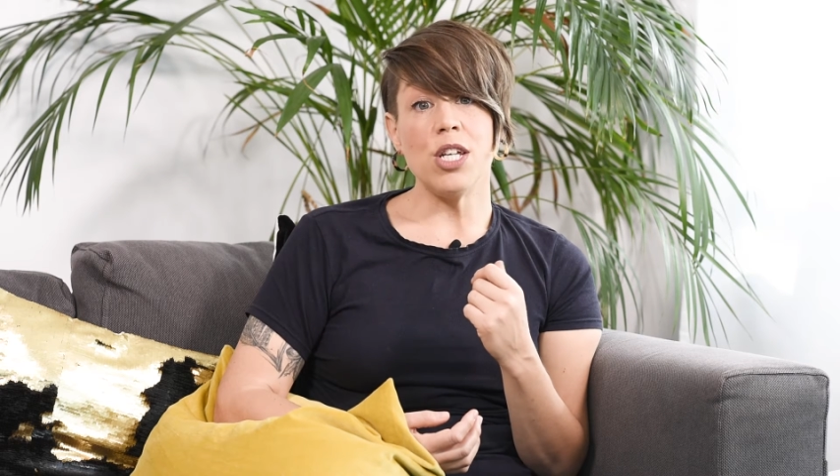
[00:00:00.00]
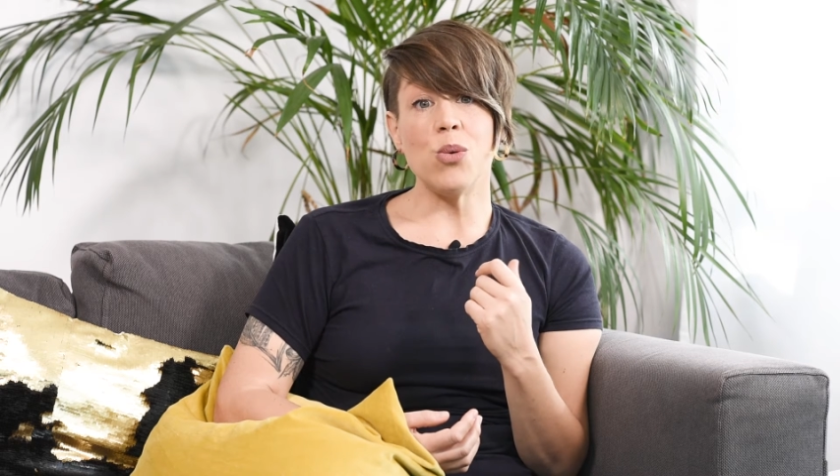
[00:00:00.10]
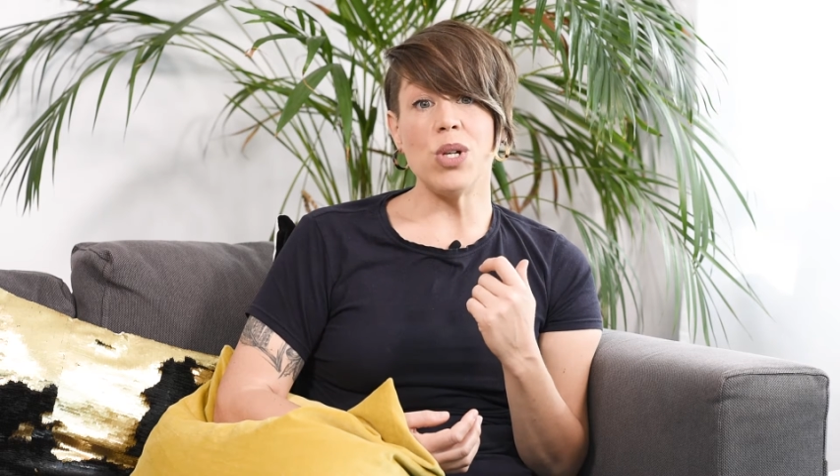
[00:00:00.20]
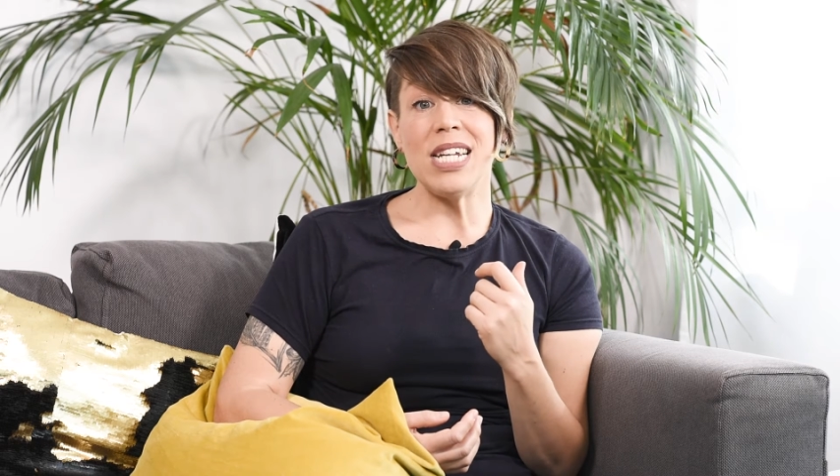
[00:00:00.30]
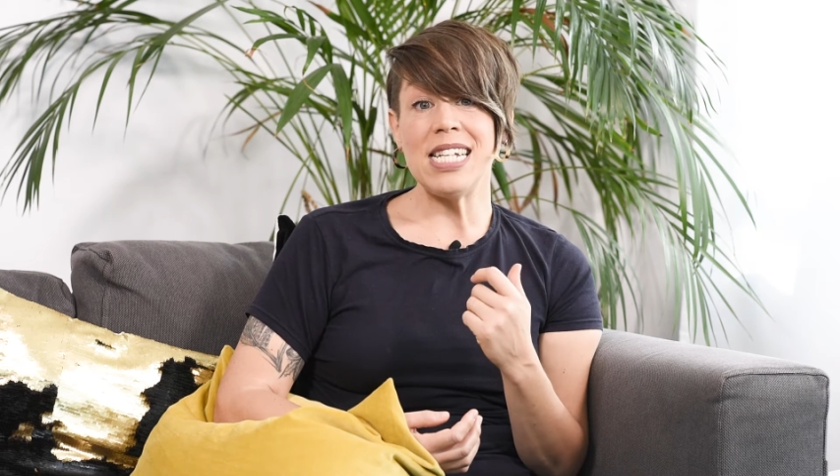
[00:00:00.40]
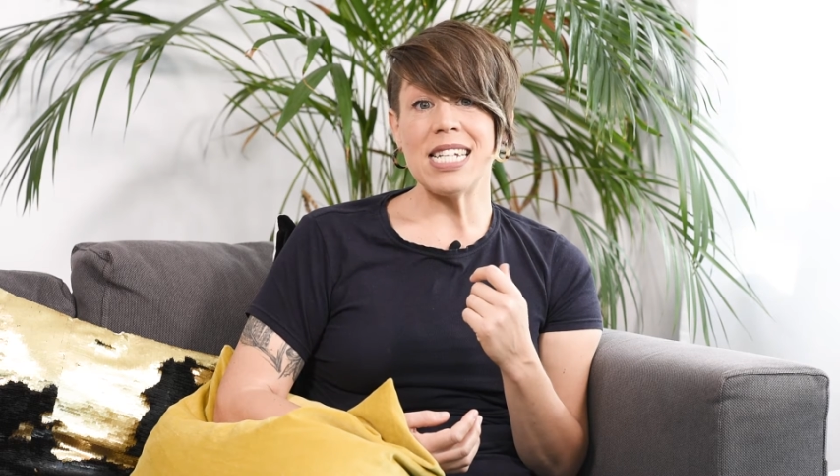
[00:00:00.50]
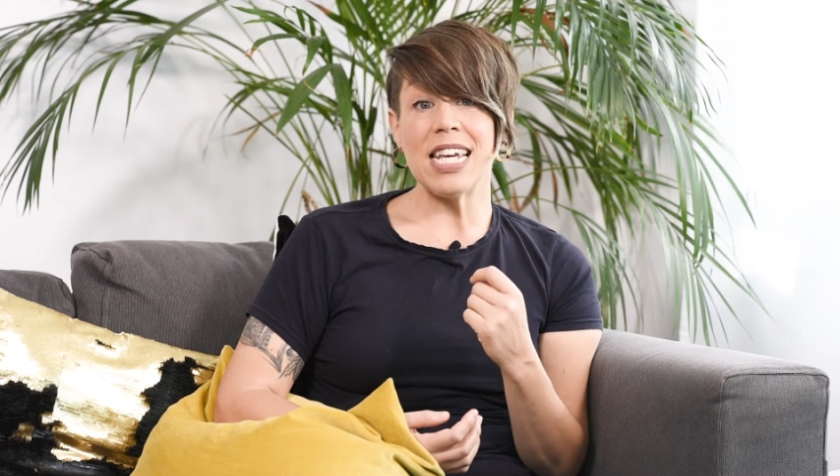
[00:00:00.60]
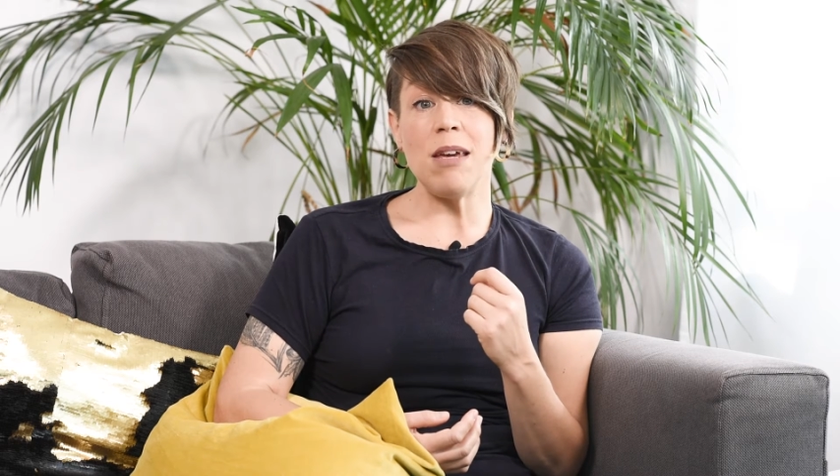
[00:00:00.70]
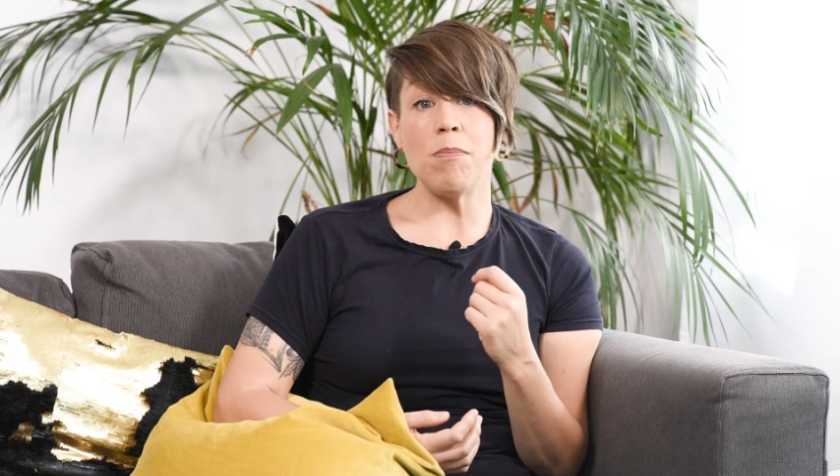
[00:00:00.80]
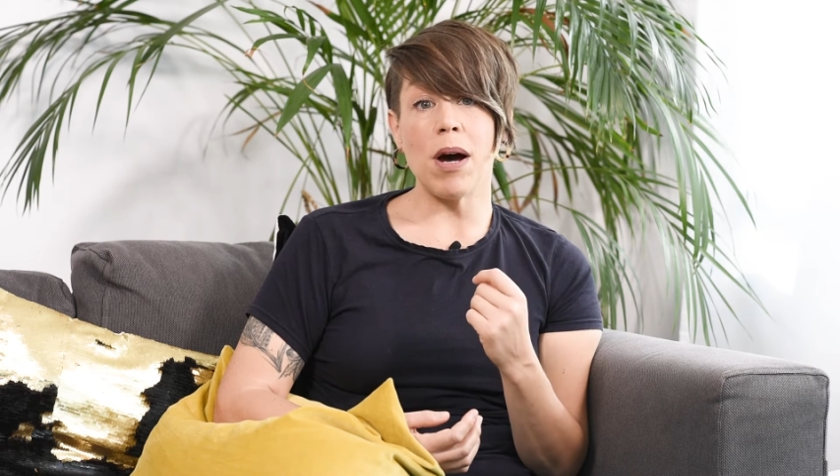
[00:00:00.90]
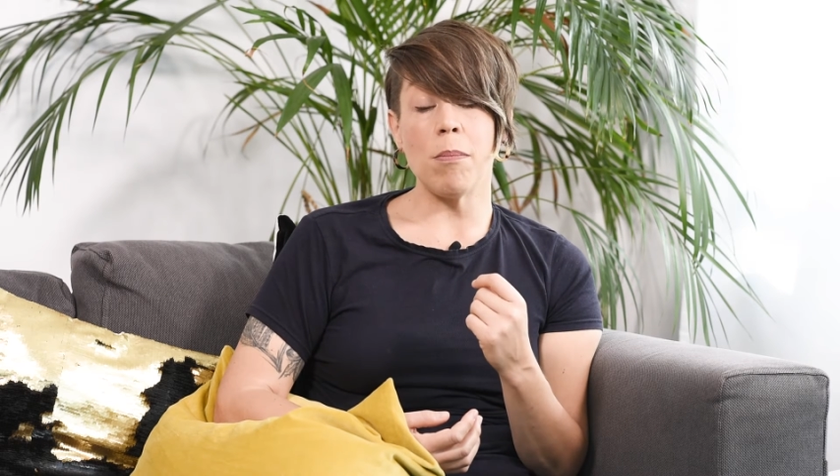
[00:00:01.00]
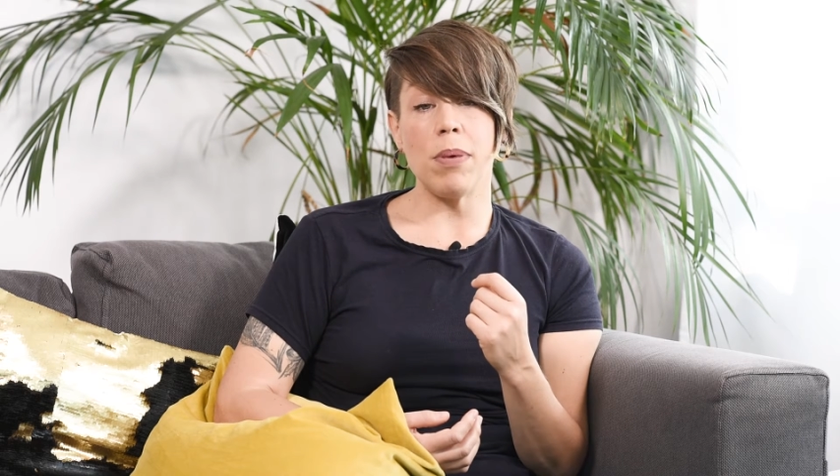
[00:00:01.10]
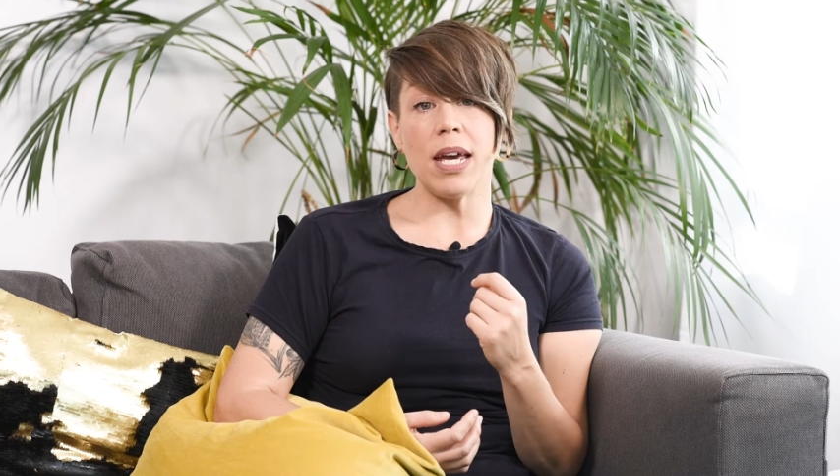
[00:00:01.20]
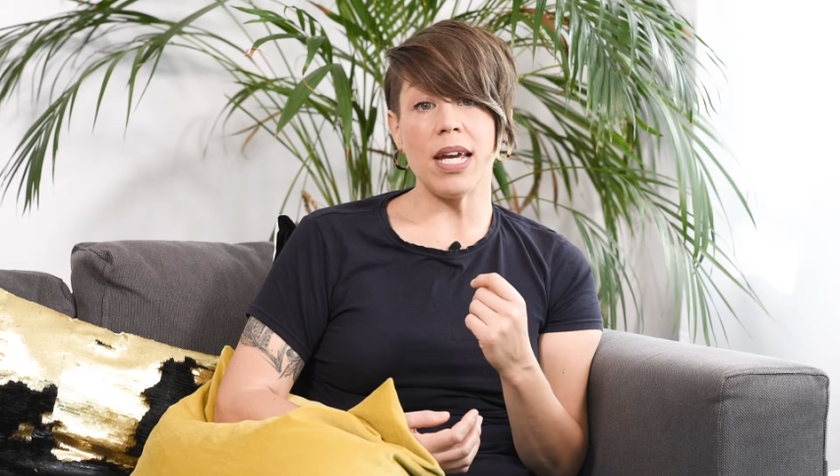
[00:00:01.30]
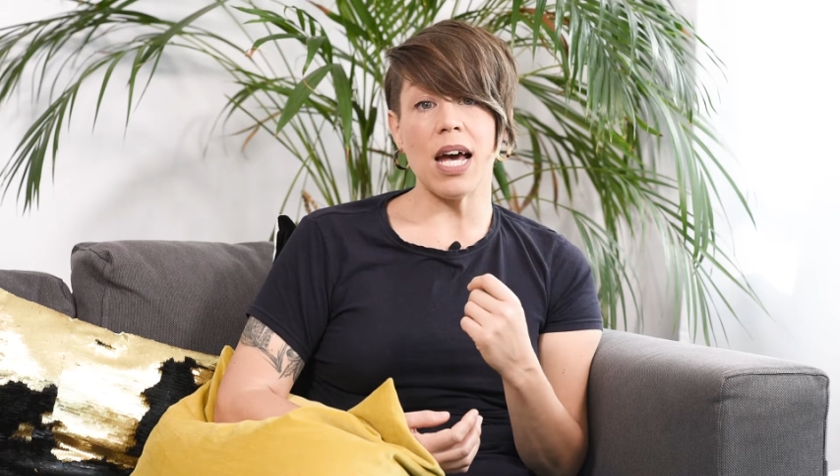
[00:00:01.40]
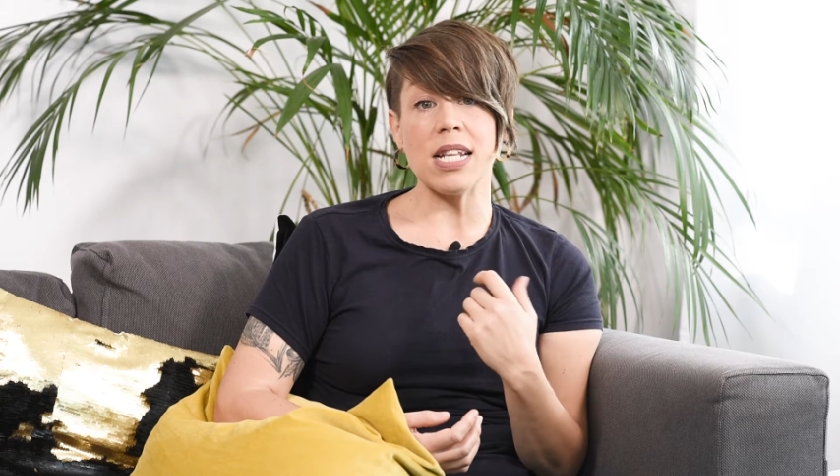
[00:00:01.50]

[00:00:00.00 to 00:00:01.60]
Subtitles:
You will need to keep pumping